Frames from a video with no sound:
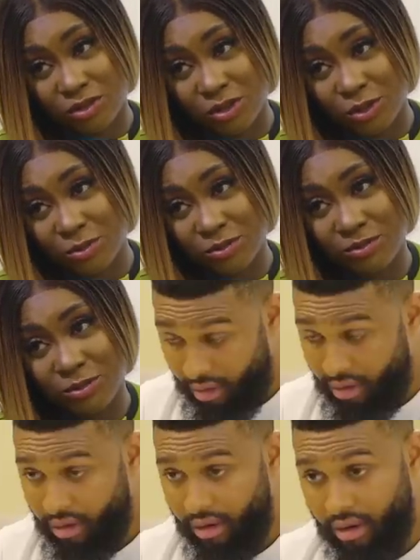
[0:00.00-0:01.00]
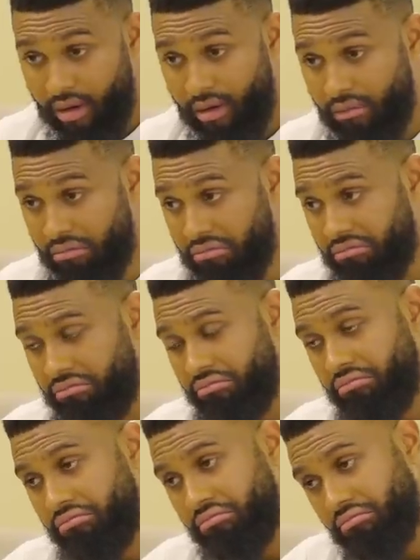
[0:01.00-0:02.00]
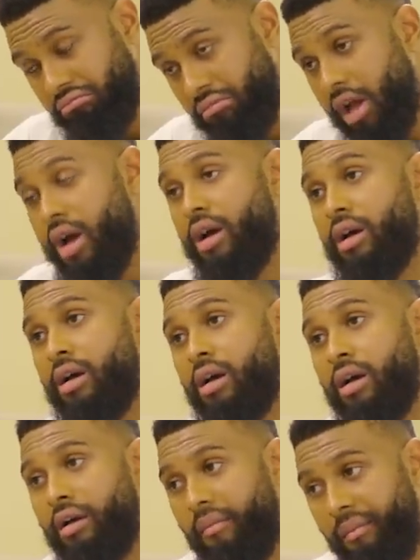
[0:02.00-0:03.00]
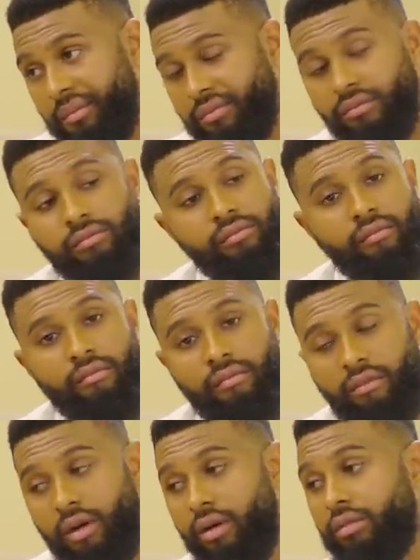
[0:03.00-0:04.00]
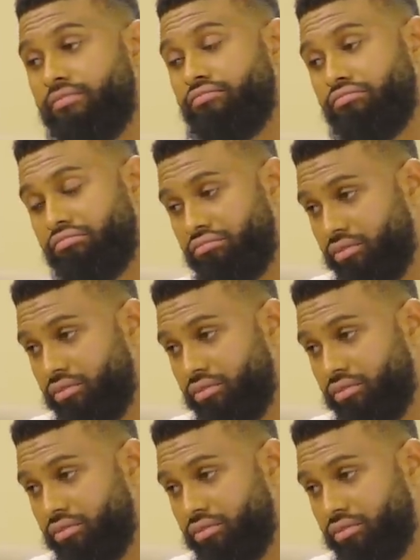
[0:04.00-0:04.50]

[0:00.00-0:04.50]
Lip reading: You know, you're trying to get a job, set your life up, you know, stuff like that.